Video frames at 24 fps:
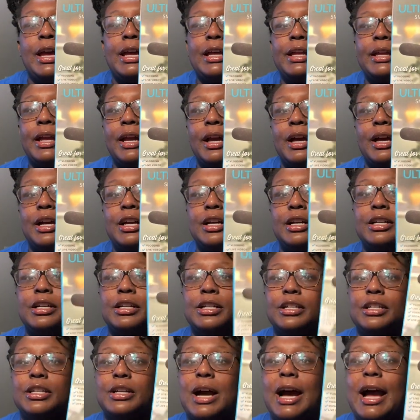yeah,
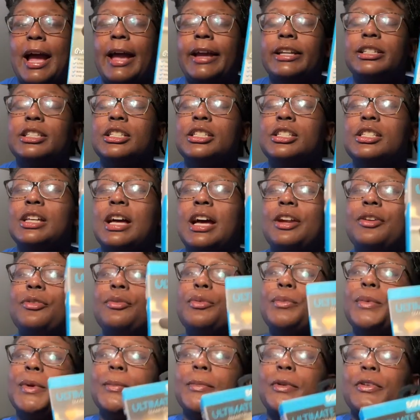so I don't
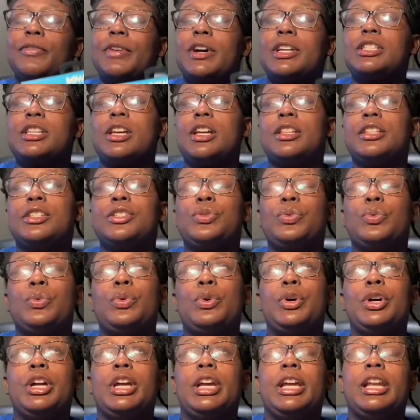remember if I saw this
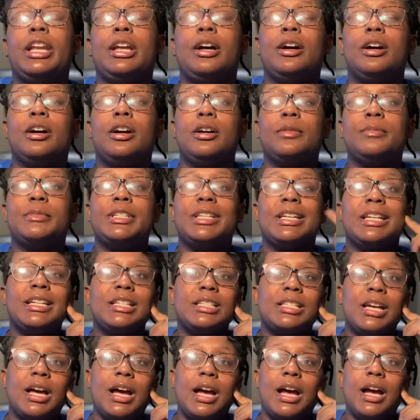on
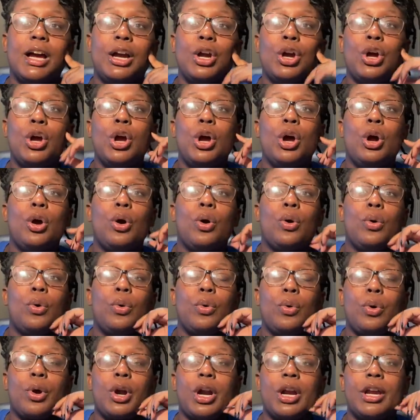TikTok
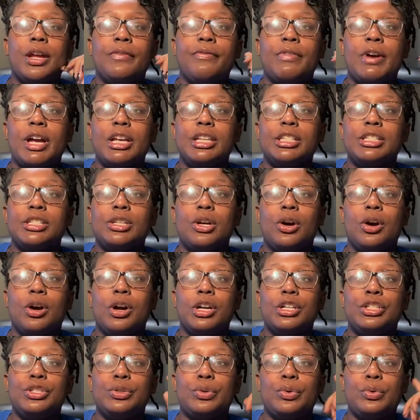or if I
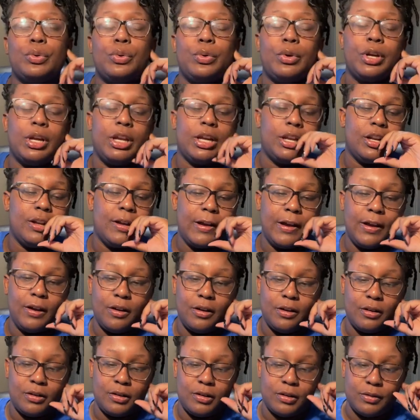saw it
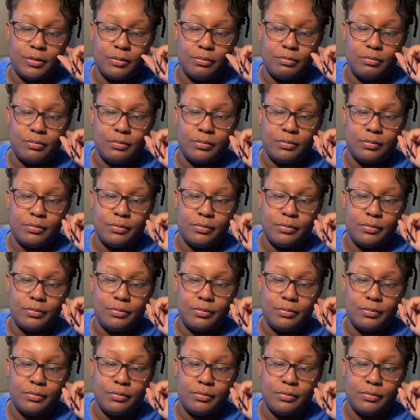on